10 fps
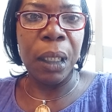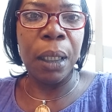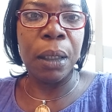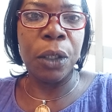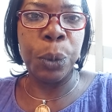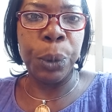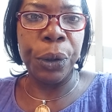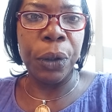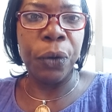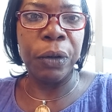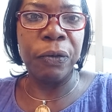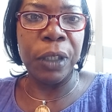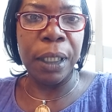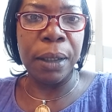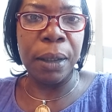in the Superior Court of
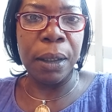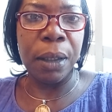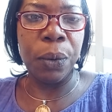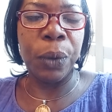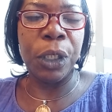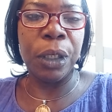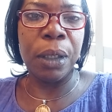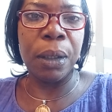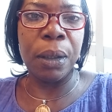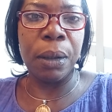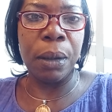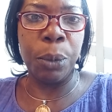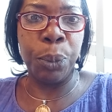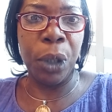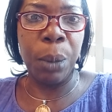Justice, which is the
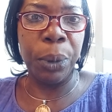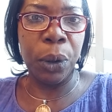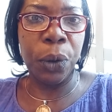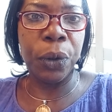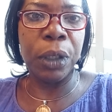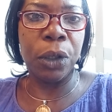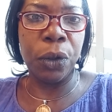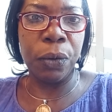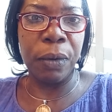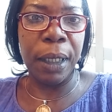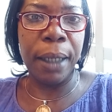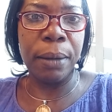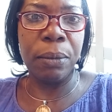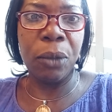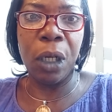proper court to do
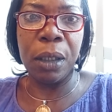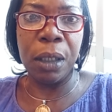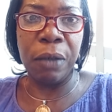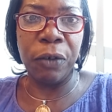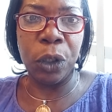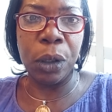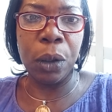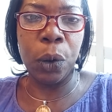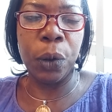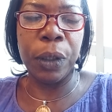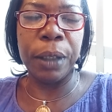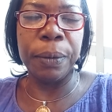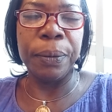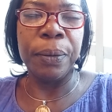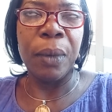that, not the divisional court.
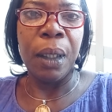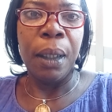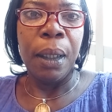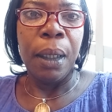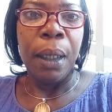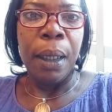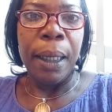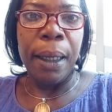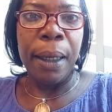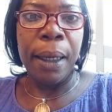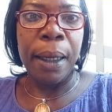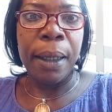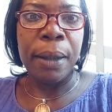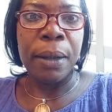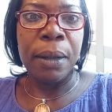
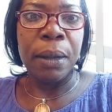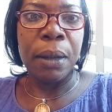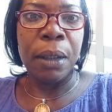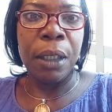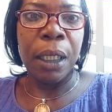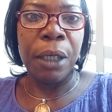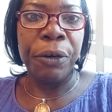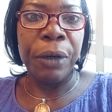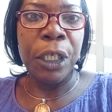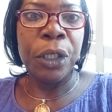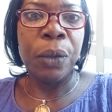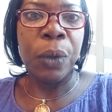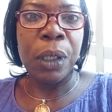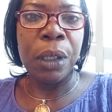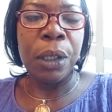And the declaration
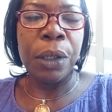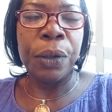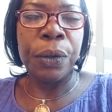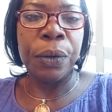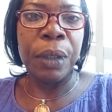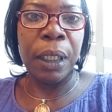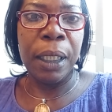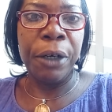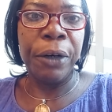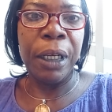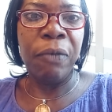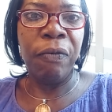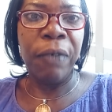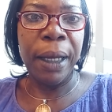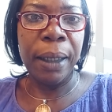was to declare
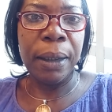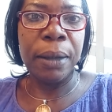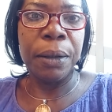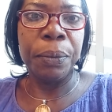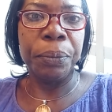invalid